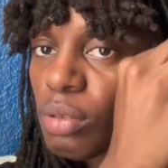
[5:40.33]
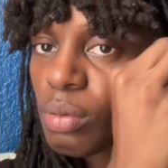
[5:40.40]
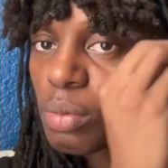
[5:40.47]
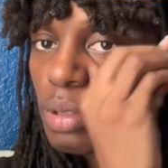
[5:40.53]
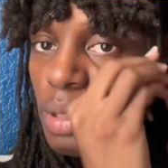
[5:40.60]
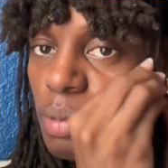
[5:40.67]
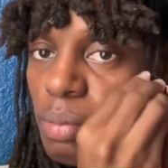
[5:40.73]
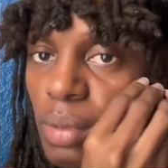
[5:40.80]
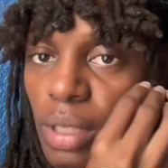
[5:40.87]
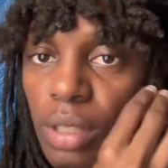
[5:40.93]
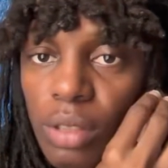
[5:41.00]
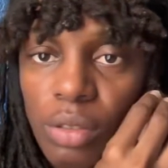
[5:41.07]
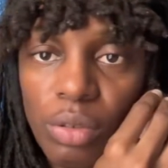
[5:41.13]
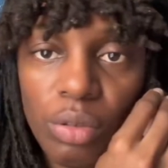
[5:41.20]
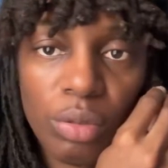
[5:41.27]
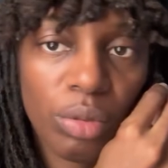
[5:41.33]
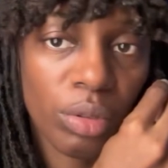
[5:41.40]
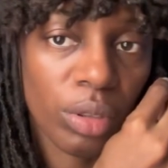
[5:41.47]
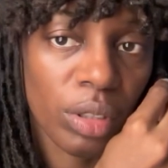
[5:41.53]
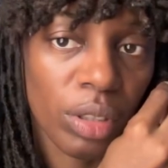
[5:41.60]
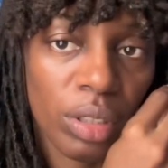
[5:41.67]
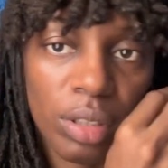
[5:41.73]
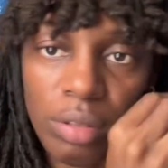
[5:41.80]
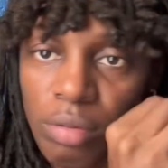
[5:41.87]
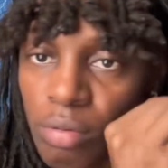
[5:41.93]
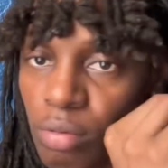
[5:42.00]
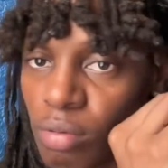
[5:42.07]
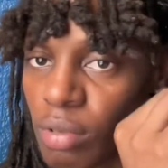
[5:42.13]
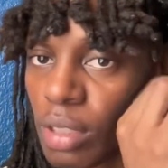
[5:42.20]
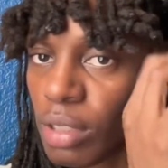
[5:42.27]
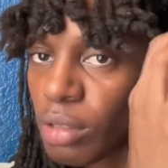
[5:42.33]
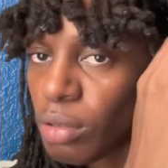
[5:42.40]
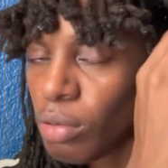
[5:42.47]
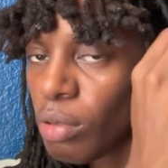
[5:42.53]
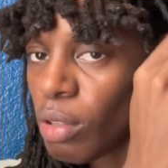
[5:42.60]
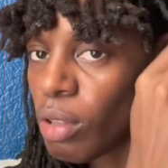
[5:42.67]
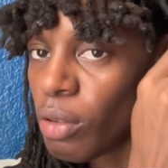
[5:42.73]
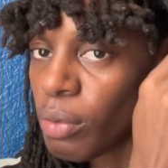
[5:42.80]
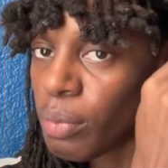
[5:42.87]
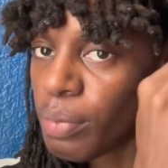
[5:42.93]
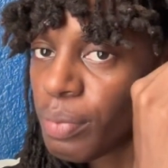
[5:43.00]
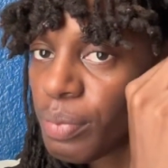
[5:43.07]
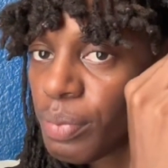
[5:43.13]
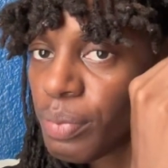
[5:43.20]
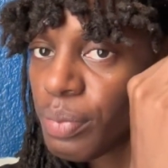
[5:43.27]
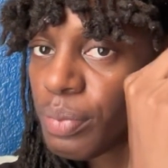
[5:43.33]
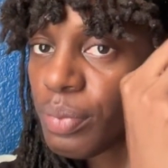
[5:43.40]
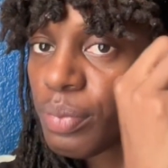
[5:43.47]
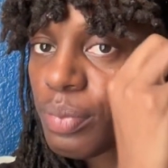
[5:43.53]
you just want to make sure, ooh, that's too low,